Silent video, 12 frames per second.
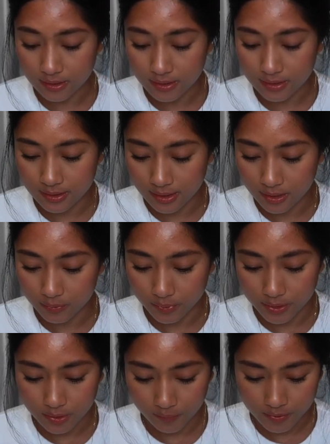This skin
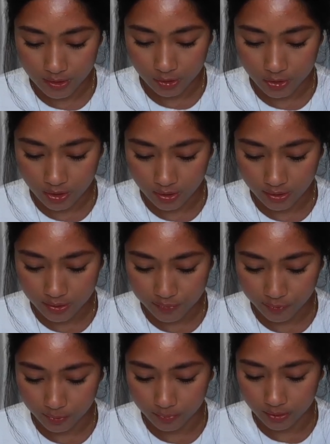resurfacing tonic is
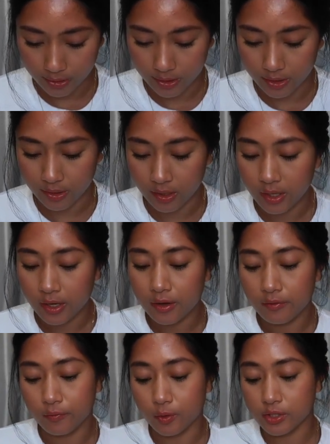formulated
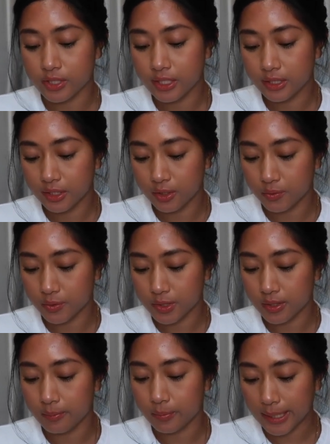for daily
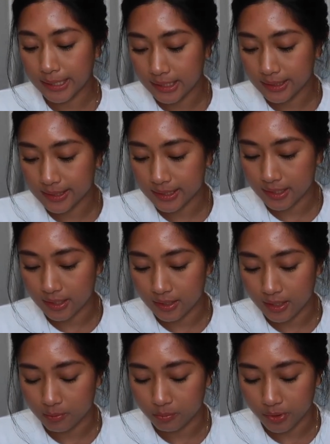use, brightening skin
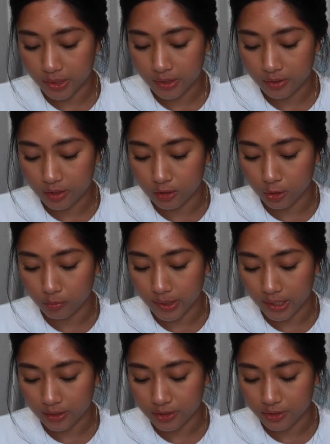and bringing the glow
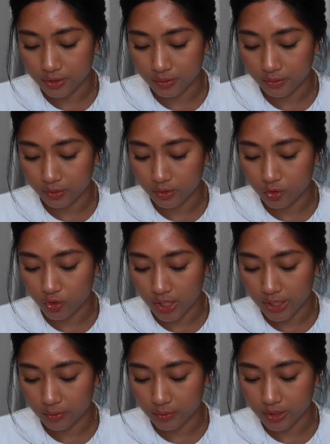back to dull,
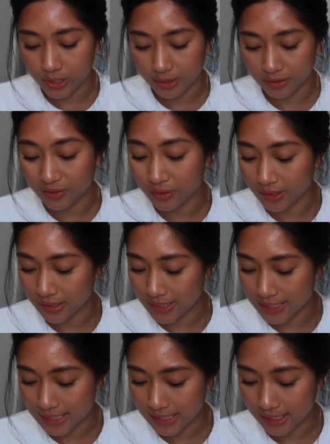dry, or tired looking
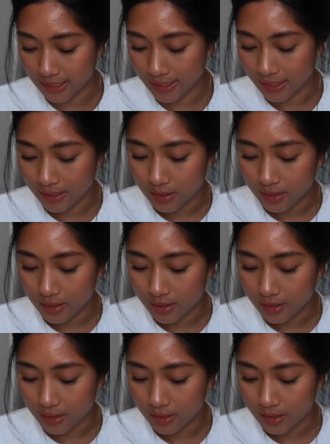skin.